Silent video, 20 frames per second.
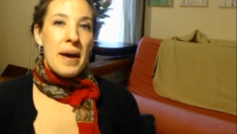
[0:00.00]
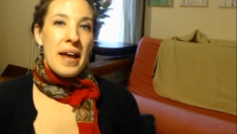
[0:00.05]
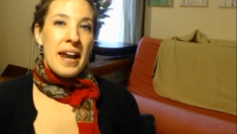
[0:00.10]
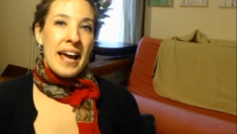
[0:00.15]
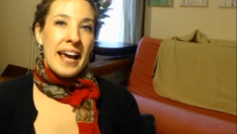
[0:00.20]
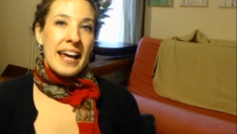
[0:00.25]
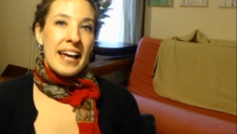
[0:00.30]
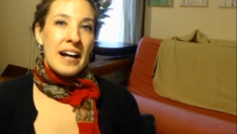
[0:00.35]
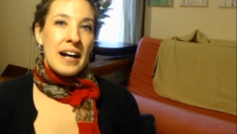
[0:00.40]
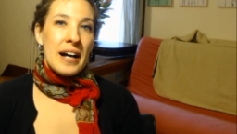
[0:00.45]

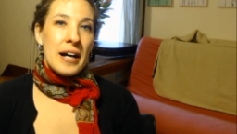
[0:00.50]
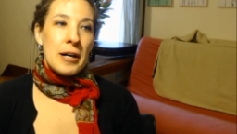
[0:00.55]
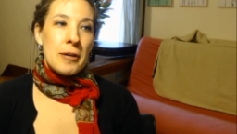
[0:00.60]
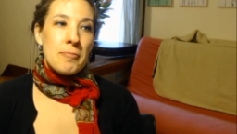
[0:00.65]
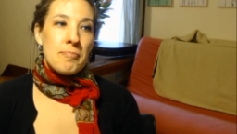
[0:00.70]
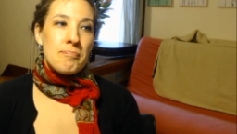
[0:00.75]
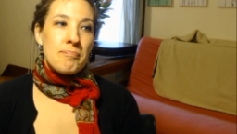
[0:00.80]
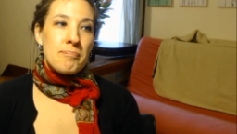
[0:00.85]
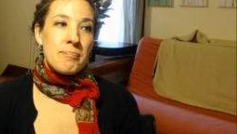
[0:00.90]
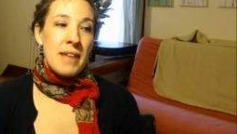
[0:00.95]
And I,
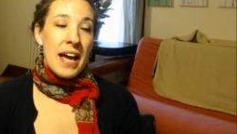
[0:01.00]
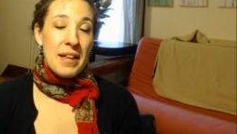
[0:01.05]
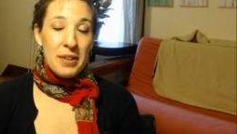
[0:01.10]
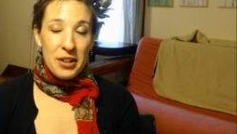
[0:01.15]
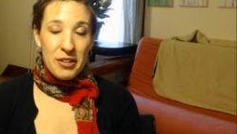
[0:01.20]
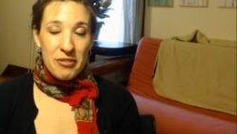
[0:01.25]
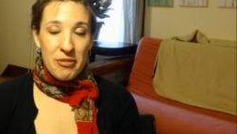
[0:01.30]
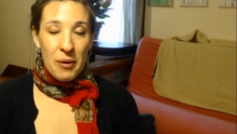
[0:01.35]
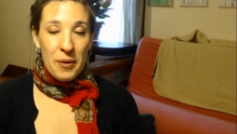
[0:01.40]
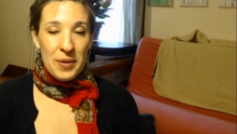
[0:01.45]
um, I
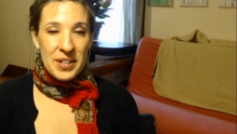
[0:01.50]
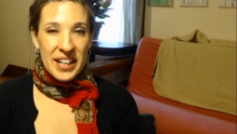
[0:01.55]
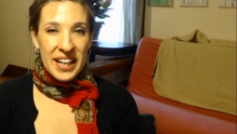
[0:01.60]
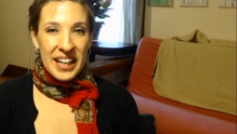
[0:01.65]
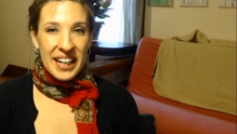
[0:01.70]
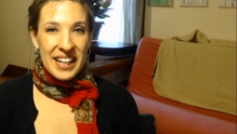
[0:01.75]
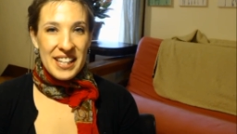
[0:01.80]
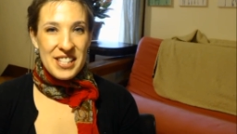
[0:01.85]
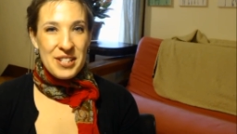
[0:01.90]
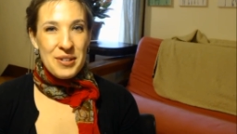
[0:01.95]
look forward to
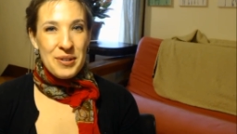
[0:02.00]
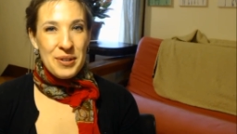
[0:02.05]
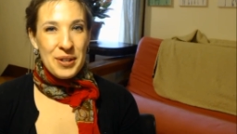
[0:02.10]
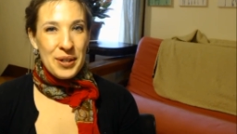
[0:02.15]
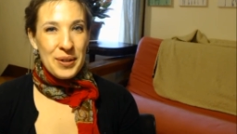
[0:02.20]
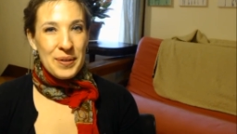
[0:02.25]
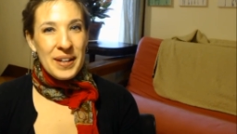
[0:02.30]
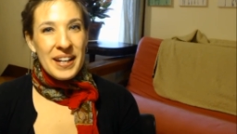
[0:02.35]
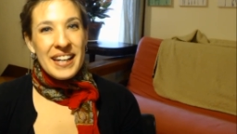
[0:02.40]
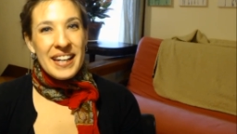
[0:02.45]
getting to know
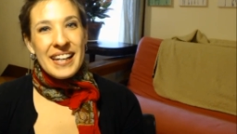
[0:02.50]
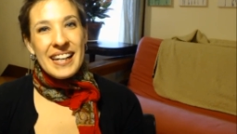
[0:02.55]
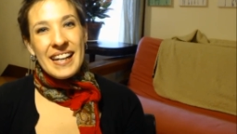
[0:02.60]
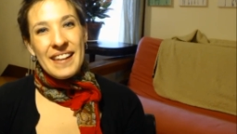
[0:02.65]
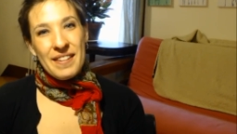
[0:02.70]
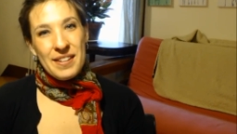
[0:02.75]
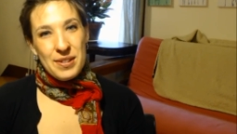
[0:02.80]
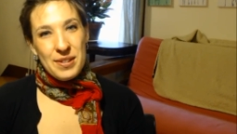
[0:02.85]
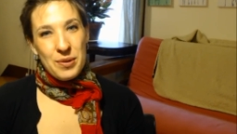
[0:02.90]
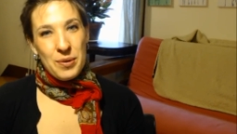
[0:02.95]
you
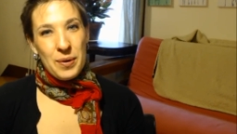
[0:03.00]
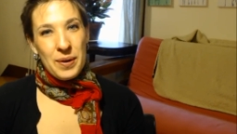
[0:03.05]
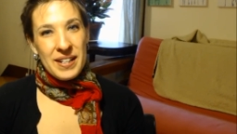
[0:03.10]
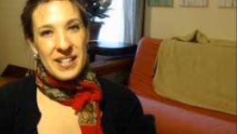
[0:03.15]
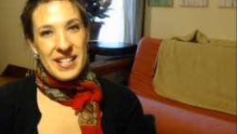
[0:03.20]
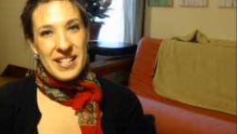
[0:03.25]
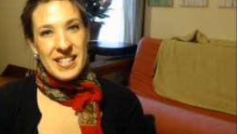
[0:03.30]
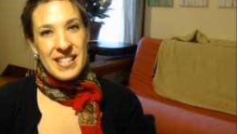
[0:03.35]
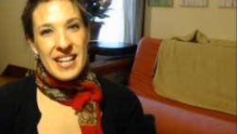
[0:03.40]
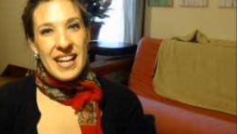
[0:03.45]
in this
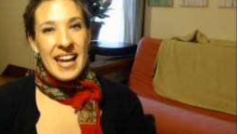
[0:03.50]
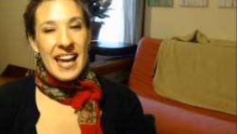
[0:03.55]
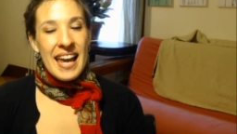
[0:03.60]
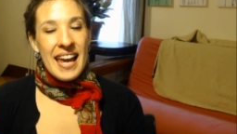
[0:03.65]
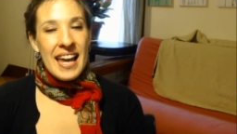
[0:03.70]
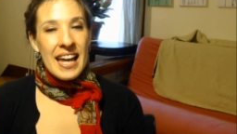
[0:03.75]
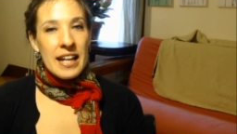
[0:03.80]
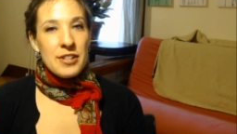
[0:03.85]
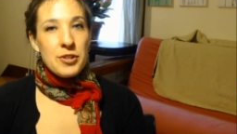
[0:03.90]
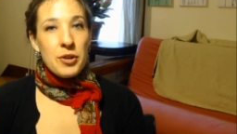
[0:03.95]
course.
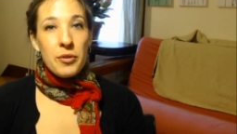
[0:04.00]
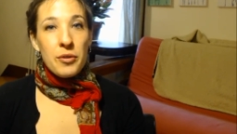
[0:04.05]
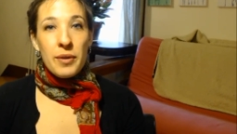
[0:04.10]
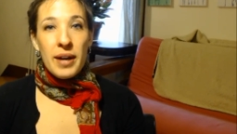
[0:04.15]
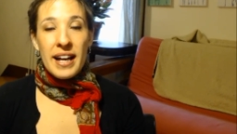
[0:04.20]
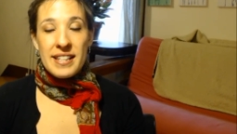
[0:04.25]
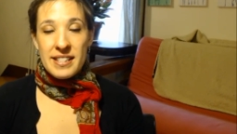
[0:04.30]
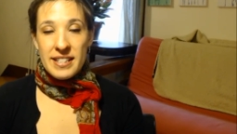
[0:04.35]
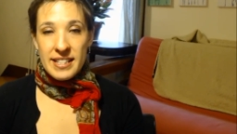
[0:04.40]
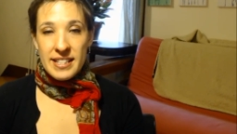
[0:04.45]
And
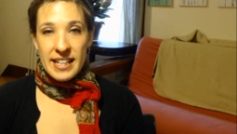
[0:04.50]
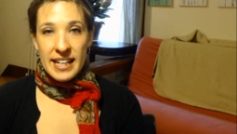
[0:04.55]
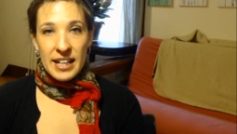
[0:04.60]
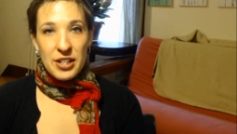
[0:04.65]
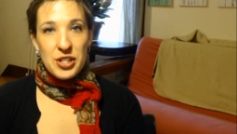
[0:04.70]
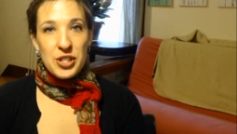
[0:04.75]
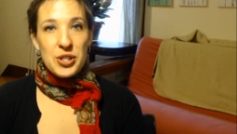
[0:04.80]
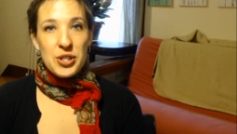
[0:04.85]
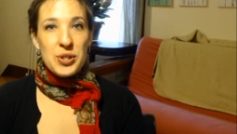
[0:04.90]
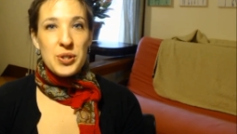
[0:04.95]
don't
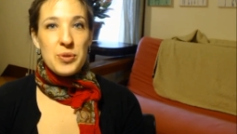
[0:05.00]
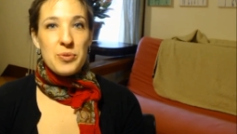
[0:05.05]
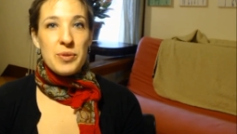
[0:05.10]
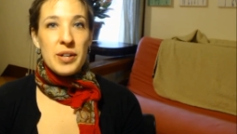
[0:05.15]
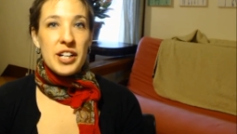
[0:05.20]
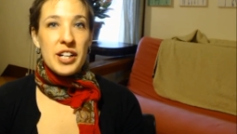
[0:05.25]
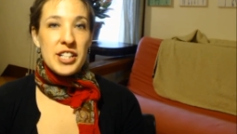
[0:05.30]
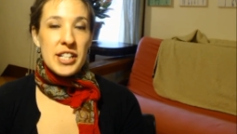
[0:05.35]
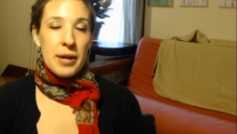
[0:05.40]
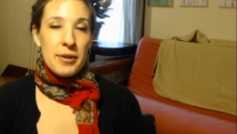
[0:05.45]
hesitate to
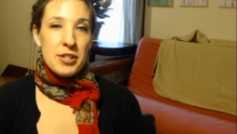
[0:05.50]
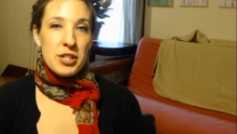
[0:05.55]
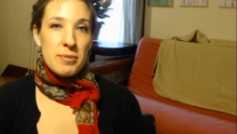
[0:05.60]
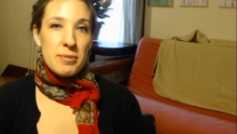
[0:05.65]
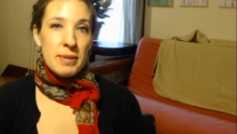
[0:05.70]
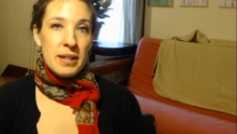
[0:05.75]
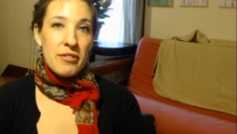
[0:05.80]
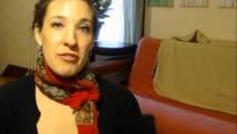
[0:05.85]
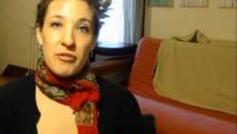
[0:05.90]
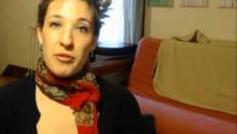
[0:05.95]
reach out
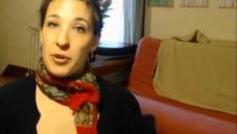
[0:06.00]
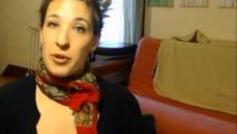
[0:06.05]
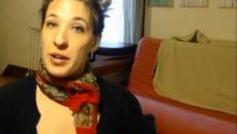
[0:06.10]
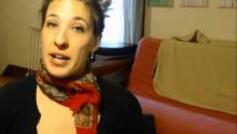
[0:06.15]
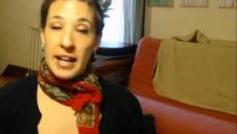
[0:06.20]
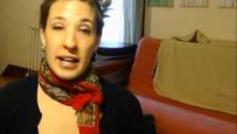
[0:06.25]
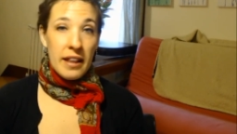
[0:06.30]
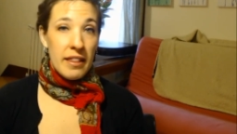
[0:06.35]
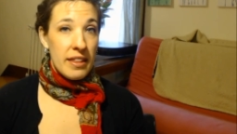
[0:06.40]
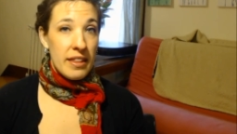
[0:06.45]
to me
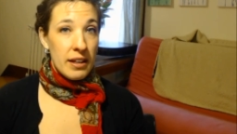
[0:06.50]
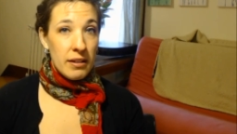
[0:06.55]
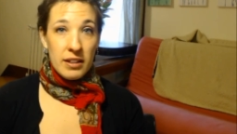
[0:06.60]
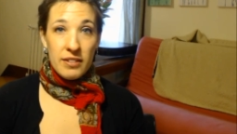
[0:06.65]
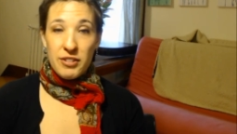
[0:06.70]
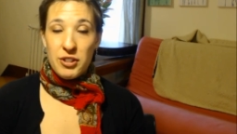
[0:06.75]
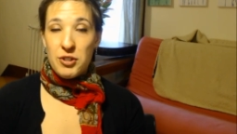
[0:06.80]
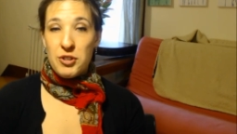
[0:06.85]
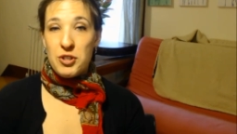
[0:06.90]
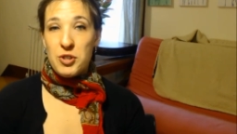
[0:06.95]
for anything.
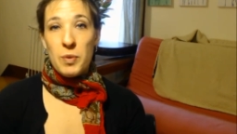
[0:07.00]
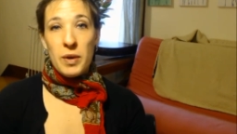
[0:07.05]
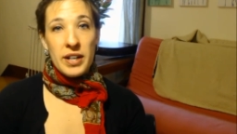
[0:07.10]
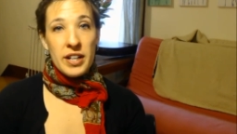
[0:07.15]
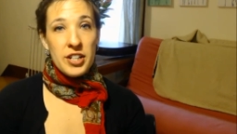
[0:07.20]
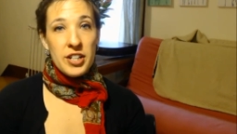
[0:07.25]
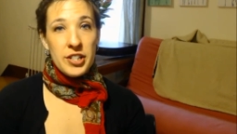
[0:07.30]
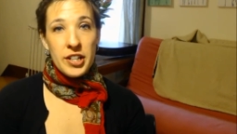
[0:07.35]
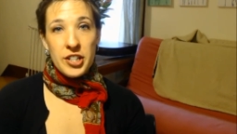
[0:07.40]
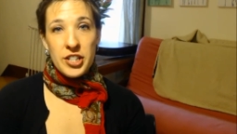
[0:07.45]
If you just
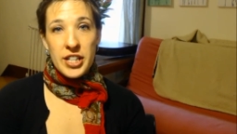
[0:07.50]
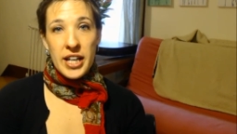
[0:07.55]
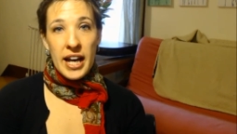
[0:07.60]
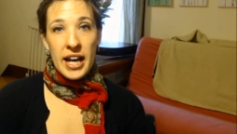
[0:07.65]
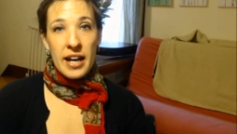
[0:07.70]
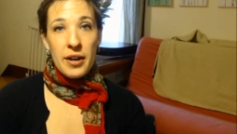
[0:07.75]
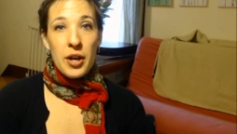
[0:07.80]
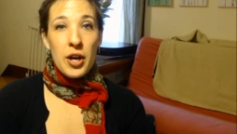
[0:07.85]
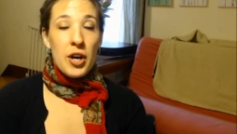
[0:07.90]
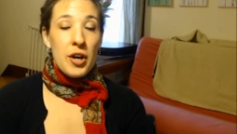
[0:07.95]
want to chit
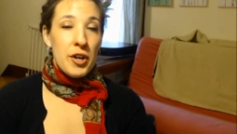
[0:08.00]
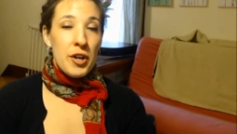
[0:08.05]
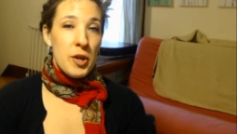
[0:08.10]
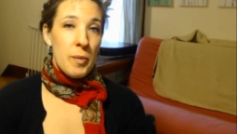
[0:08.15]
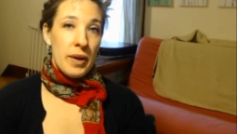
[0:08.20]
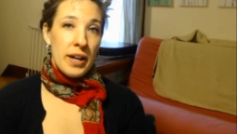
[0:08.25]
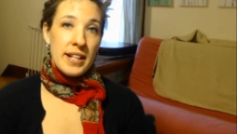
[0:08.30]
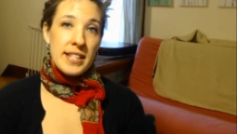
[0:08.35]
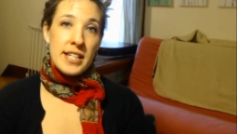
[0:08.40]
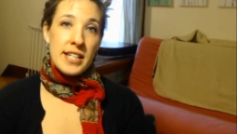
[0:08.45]
chat,
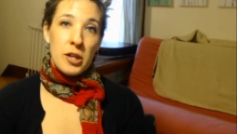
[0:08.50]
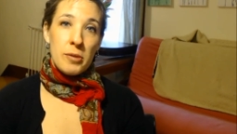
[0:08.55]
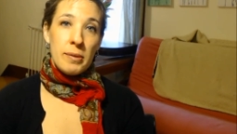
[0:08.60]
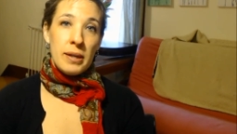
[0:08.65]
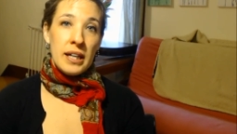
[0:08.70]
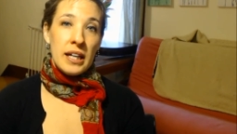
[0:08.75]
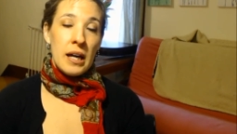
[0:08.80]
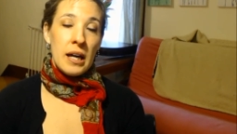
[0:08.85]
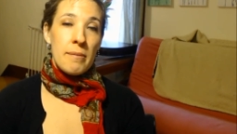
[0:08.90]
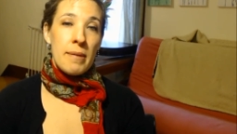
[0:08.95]
you want to tell
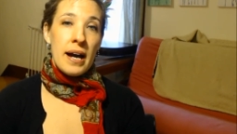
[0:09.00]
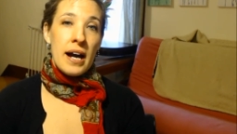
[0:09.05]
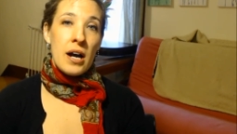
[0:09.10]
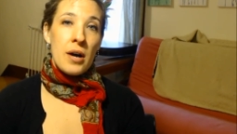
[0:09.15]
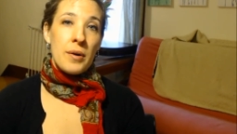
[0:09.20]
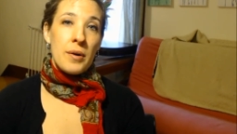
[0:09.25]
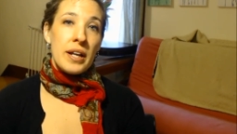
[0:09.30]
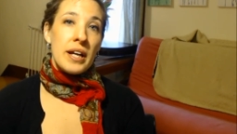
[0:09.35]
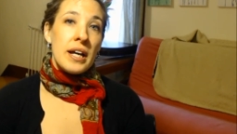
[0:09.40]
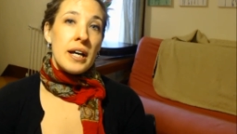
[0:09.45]
me
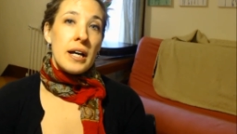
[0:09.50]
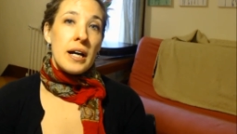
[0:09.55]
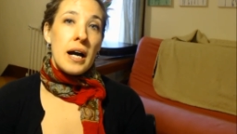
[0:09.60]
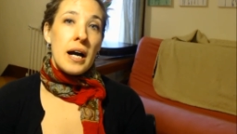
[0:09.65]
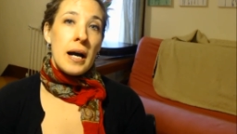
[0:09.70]
about